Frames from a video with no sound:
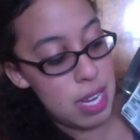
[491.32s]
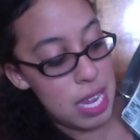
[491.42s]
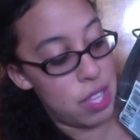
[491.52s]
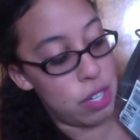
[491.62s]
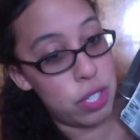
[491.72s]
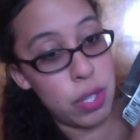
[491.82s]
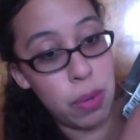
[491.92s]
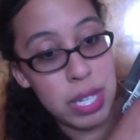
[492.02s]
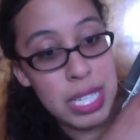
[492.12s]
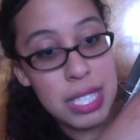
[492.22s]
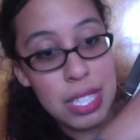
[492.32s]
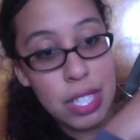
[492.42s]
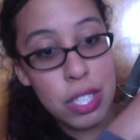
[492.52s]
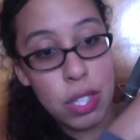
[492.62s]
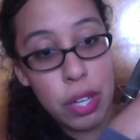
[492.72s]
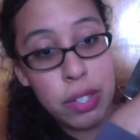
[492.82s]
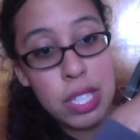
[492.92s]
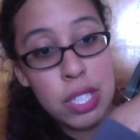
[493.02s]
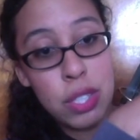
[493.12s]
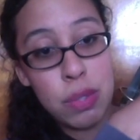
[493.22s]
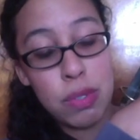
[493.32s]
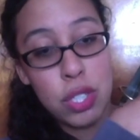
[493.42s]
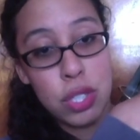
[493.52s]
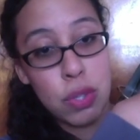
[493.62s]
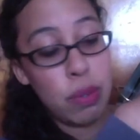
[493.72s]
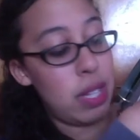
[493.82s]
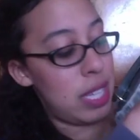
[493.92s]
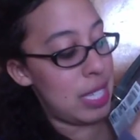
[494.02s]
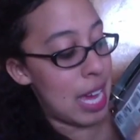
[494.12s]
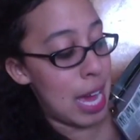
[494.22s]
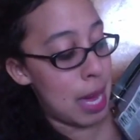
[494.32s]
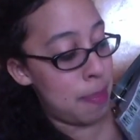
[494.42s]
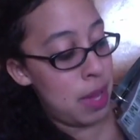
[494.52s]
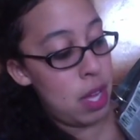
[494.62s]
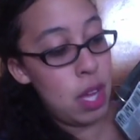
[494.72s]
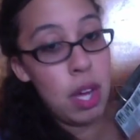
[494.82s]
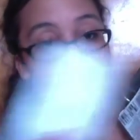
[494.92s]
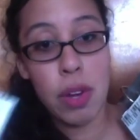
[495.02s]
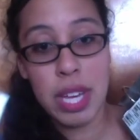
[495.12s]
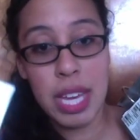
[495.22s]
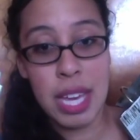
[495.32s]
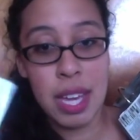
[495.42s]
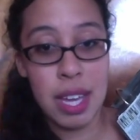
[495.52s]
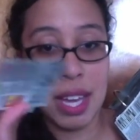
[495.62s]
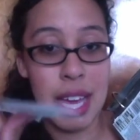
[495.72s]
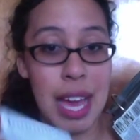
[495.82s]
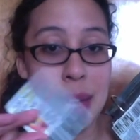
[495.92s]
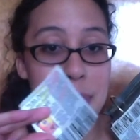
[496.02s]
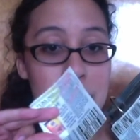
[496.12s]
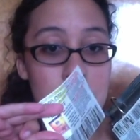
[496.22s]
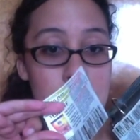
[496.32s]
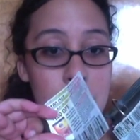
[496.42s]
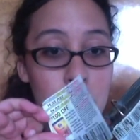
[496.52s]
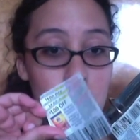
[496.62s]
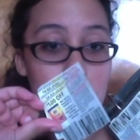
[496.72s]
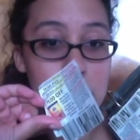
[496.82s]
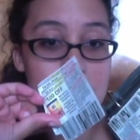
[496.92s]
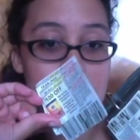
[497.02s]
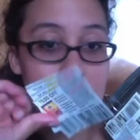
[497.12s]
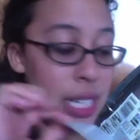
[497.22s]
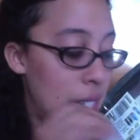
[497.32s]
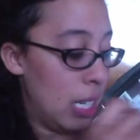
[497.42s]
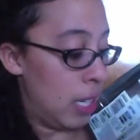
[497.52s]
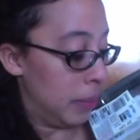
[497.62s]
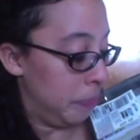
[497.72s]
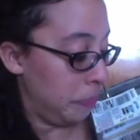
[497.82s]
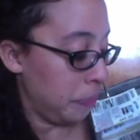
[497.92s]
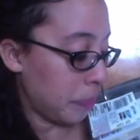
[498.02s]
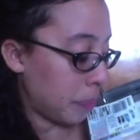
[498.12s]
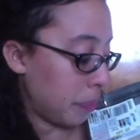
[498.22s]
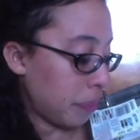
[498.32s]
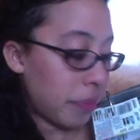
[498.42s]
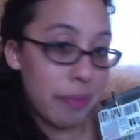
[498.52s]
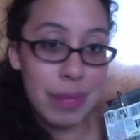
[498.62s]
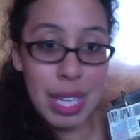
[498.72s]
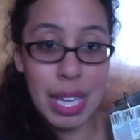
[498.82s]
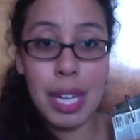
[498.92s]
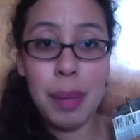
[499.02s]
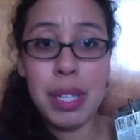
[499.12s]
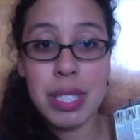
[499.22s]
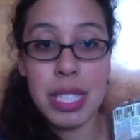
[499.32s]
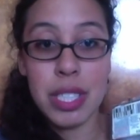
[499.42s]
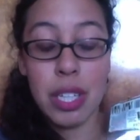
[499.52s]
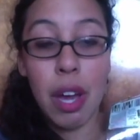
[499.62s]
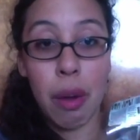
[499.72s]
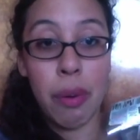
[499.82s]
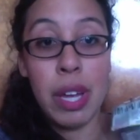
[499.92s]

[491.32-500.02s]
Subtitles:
And they're so easy because all you can do is just go to the tab, okay, I have my coupons that I need, and I'm all set to go.